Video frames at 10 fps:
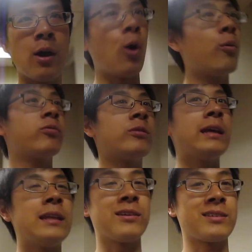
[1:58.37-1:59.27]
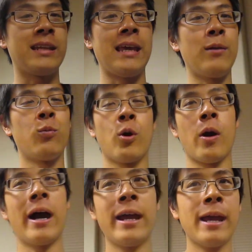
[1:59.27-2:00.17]
Hopefully it doesn't hit where
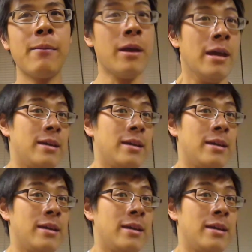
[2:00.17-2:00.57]
I am.